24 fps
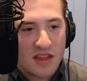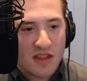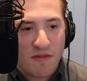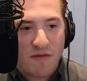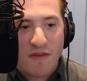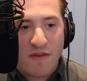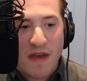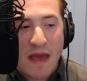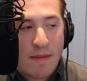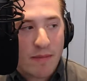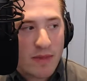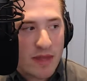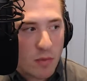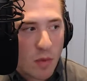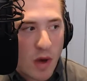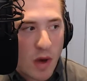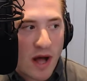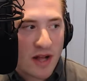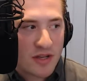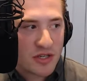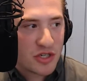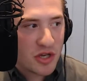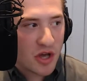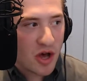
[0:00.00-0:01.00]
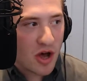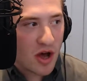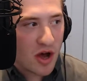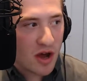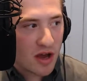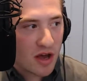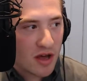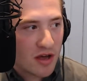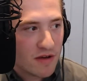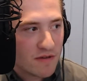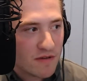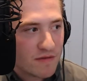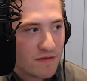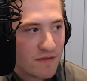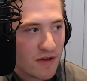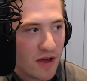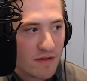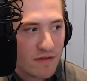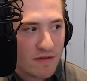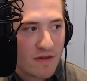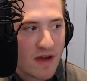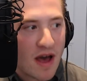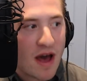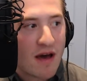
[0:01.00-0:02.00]
family watchdog
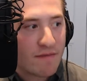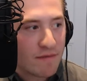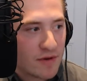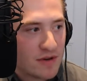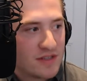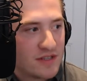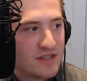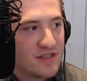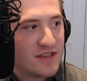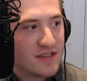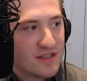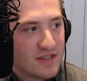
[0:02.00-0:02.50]
of conferences.